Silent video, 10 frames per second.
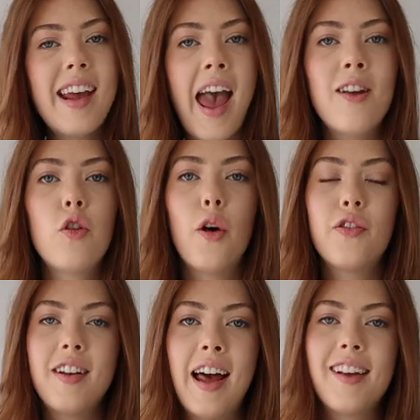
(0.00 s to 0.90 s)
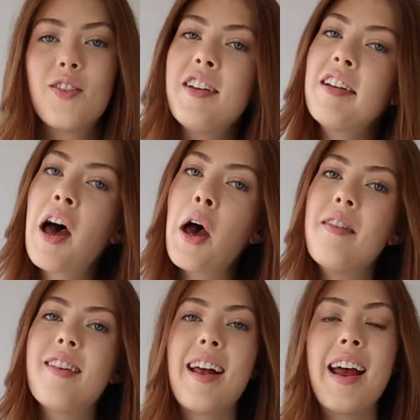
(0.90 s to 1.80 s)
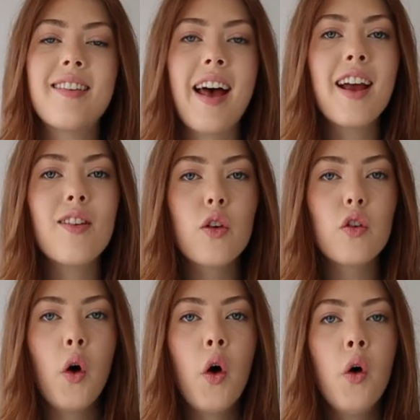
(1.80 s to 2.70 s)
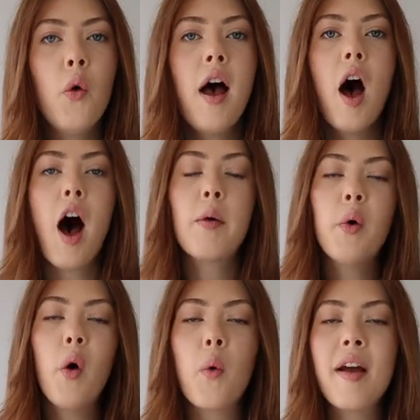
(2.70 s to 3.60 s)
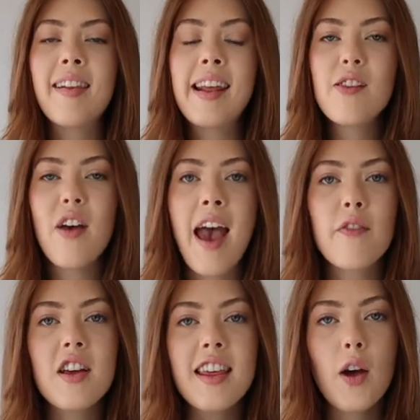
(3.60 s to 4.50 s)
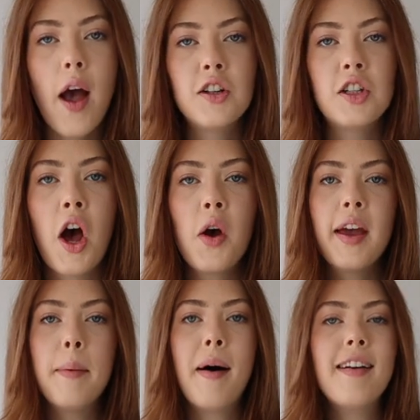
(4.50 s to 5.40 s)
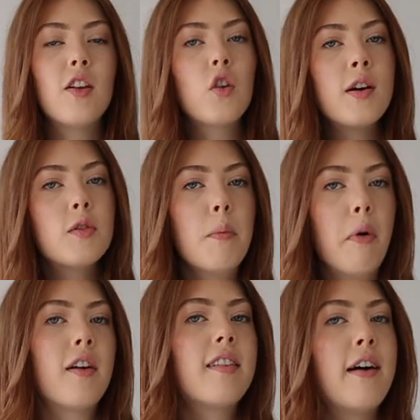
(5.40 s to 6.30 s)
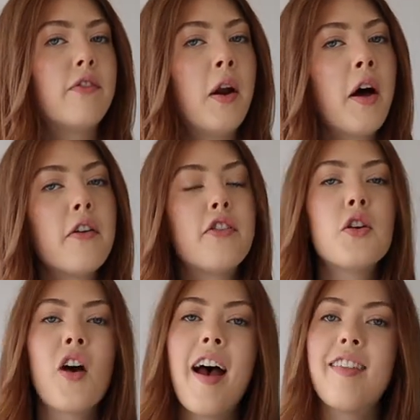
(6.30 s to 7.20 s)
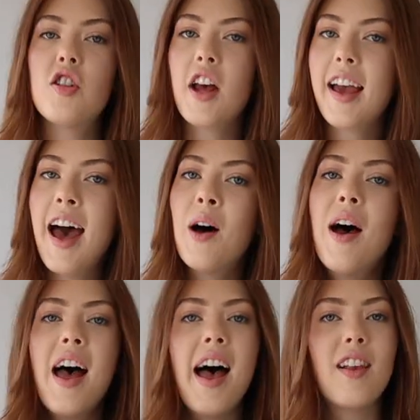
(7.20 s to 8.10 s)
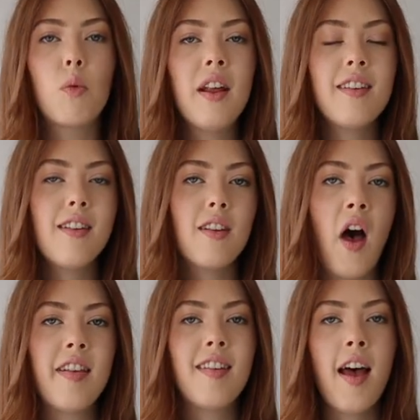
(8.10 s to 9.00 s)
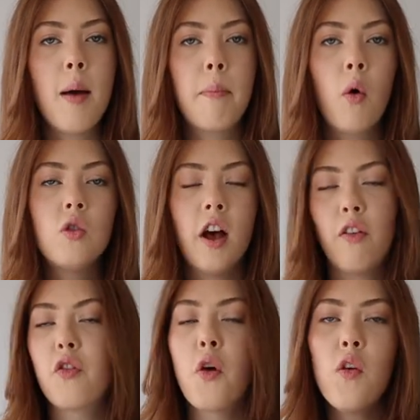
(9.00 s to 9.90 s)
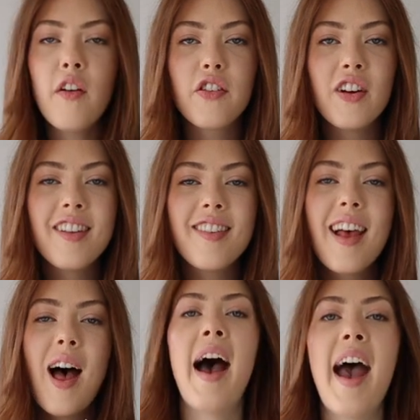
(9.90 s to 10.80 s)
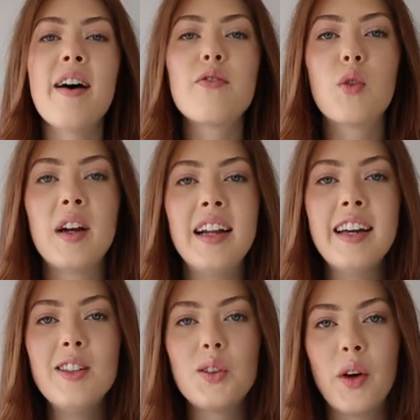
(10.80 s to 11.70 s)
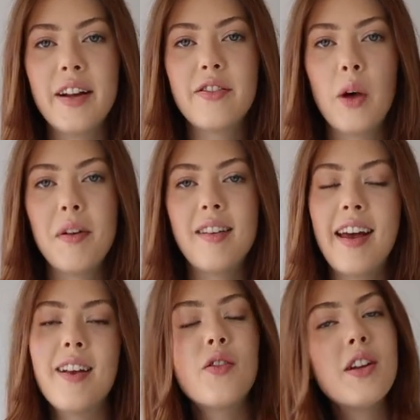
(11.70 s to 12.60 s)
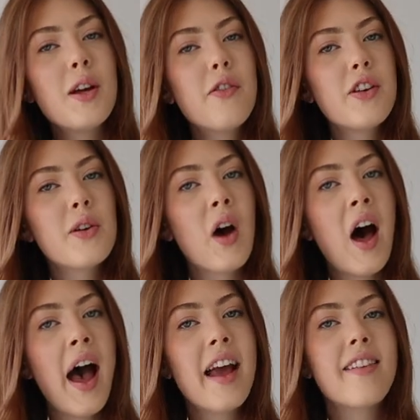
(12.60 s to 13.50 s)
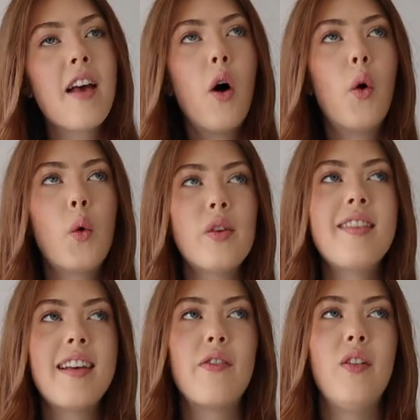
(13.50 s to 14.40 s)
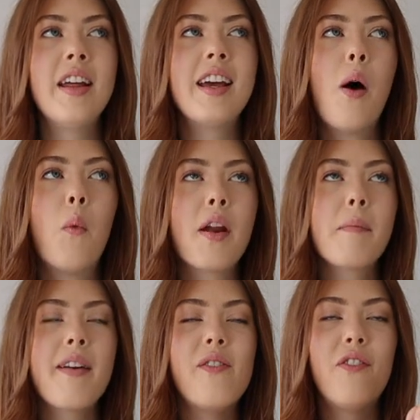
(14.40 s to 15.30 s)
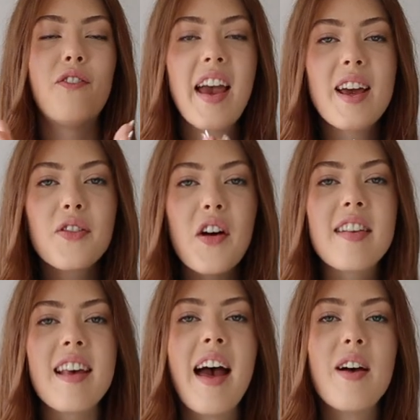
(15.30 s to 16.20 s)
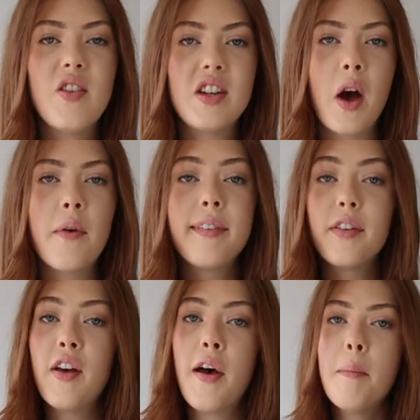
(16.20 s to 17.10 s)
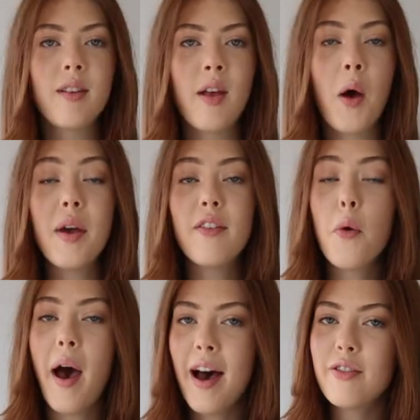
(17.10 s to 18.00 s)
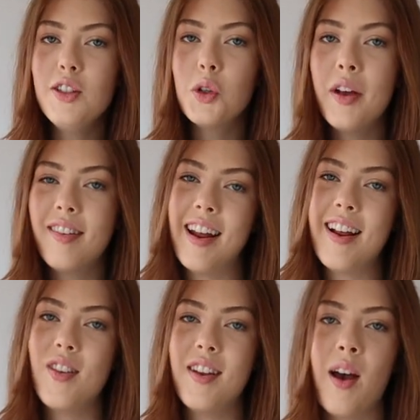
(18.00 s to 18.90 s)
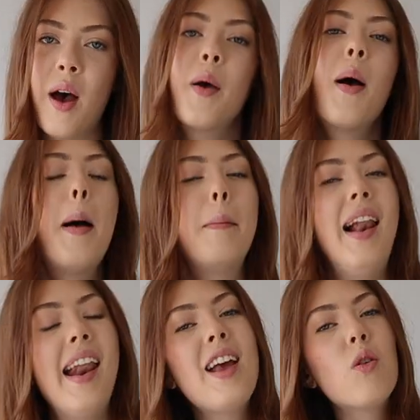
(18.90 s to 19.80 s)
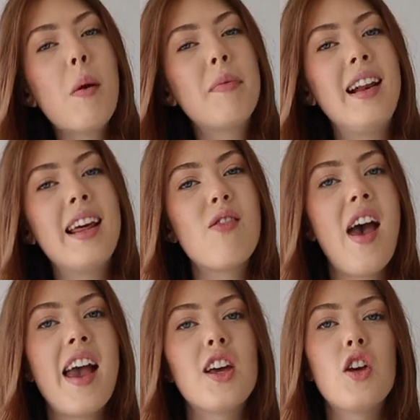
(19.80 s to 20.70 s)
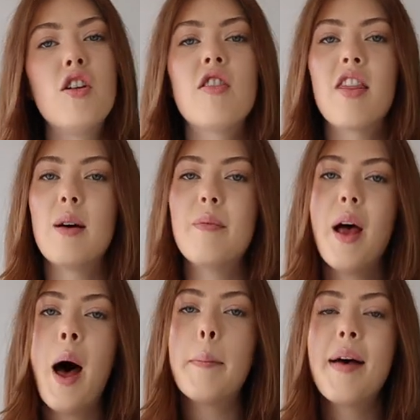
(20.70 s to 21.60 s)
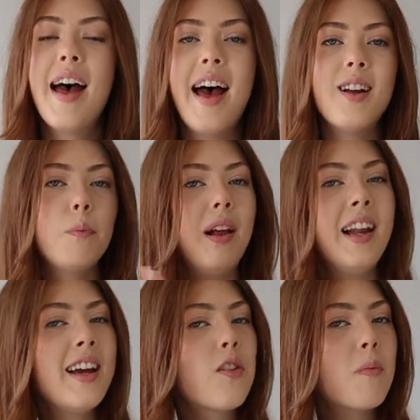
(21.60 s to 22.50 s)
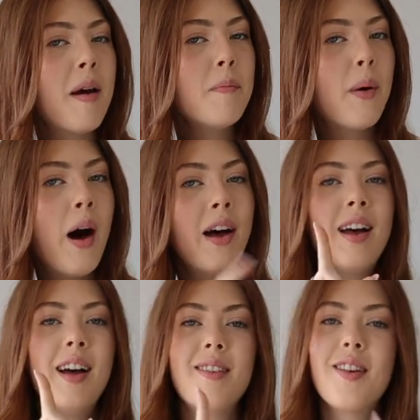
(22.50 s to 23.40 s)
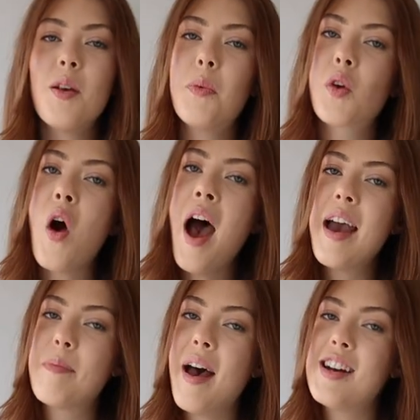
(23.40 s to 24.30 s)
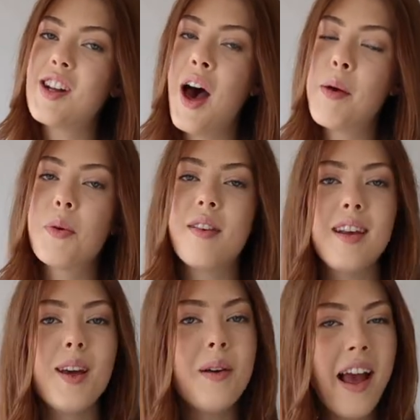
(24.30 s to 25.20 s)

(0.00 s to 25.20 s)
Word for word: the end of today's video, today's ASOS haul. I will always leave everything I show in my description box down below for you guys to check out as well as the sizes that I bought just for reference. I have really enjoyed filming today's video for you guys. Hauls are definitely one of my favourite videos to film. So if you have enjoyed today's video, please remember to leave it a huge thumbs up and please remember to subscribe and I will see you